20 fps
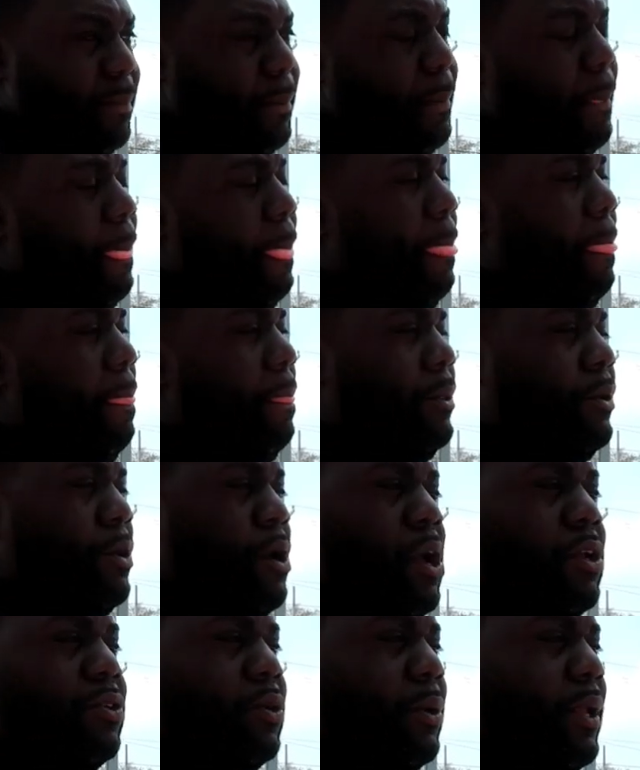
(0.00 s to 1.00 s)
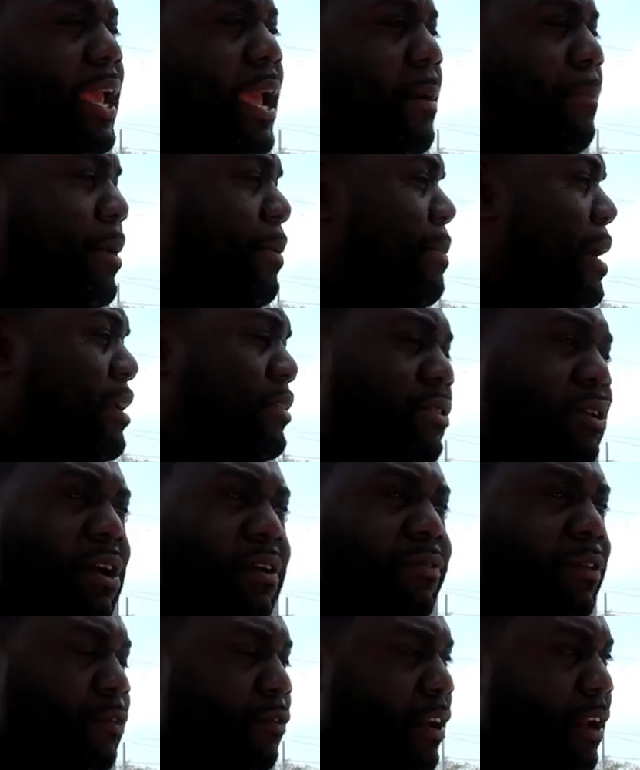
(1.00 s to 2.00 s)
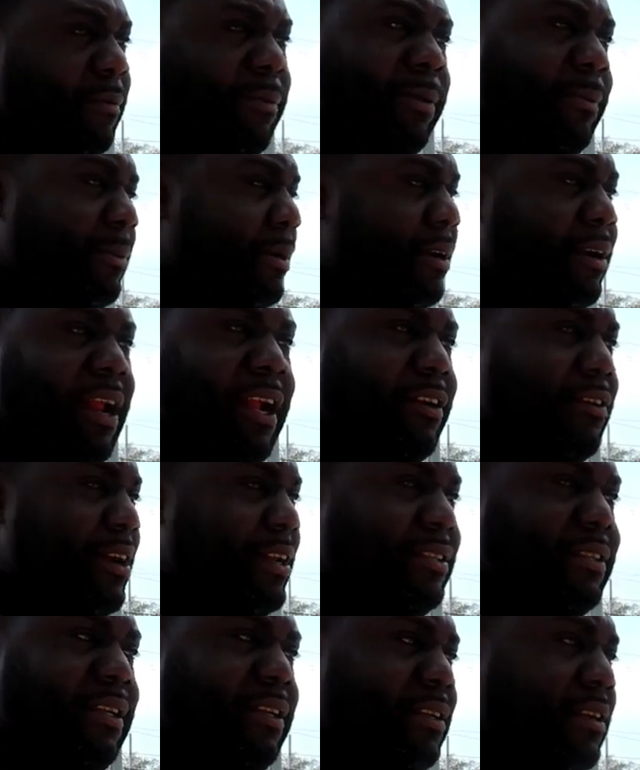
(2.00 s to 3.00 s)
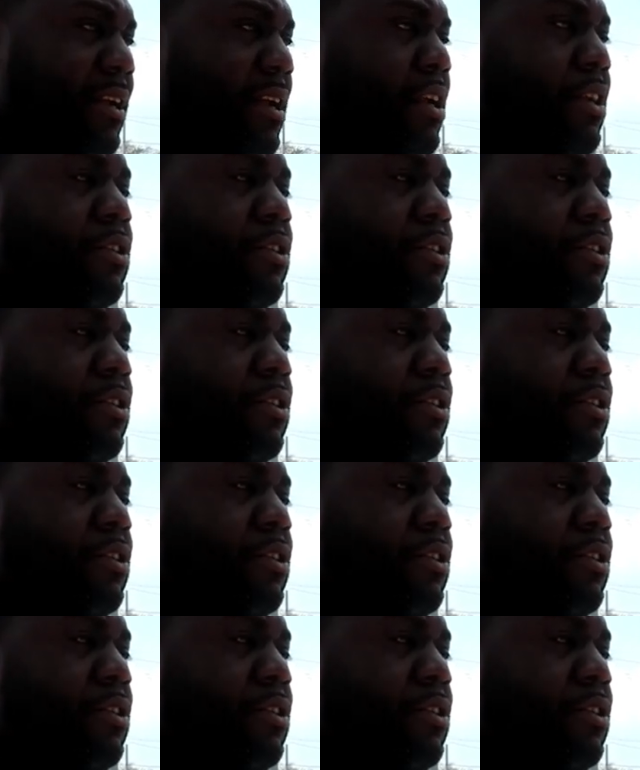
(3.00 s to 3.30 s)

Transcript: Mm-hmm. You also can't be bouncing off your liver like crazy. Right.